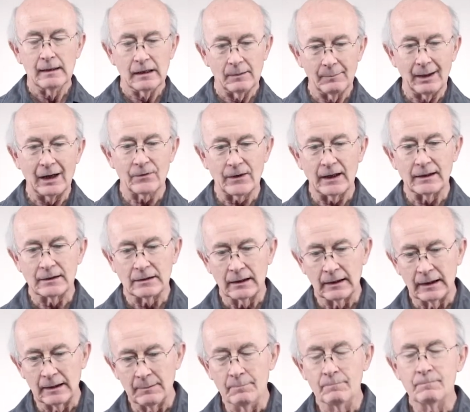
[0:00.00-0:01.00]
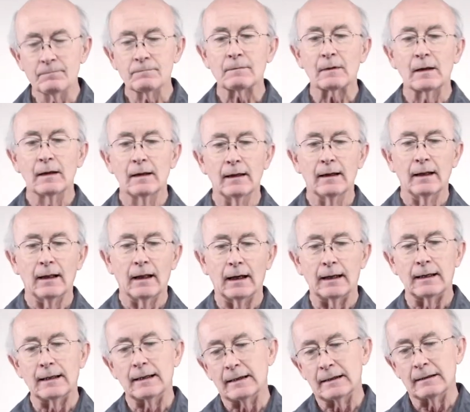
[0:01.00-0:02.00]
About that time,
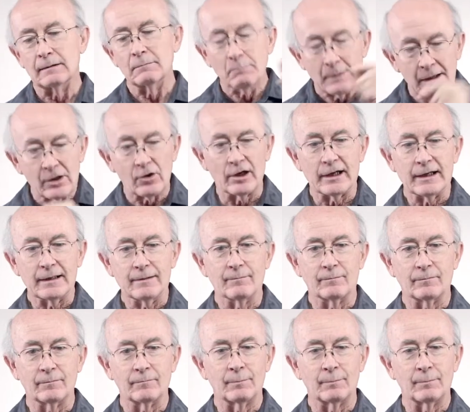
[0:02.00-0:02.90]
uh, Mary,